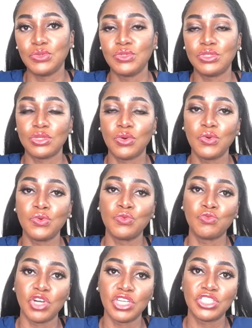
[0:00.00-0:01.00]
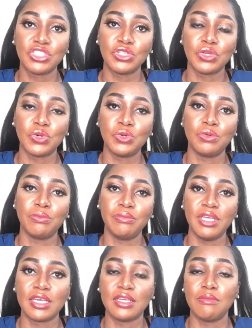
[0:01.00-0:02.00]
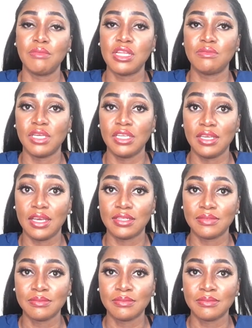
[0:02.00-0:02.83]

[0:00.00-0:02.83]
Don't rush to go make an amendment yet.